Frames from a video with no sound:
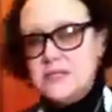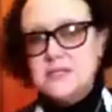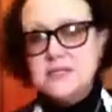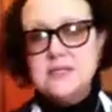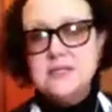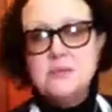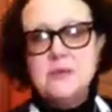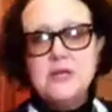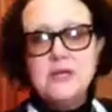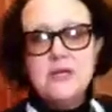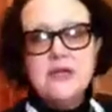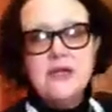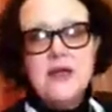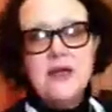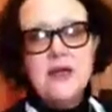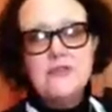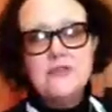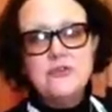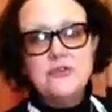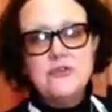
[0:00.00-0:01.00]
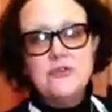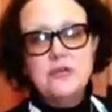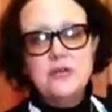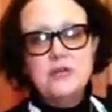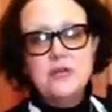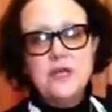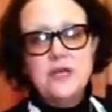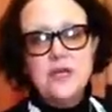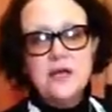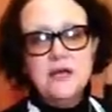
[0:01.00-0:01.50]
it's the middle of the
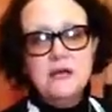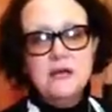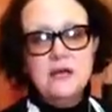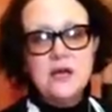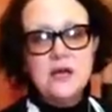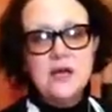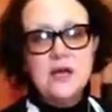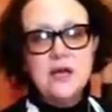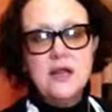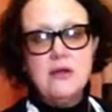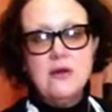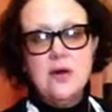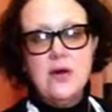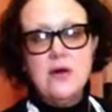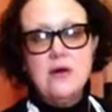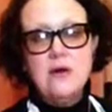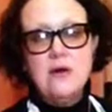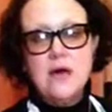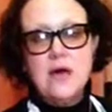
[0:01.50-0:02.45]
afternoon here in Colorado,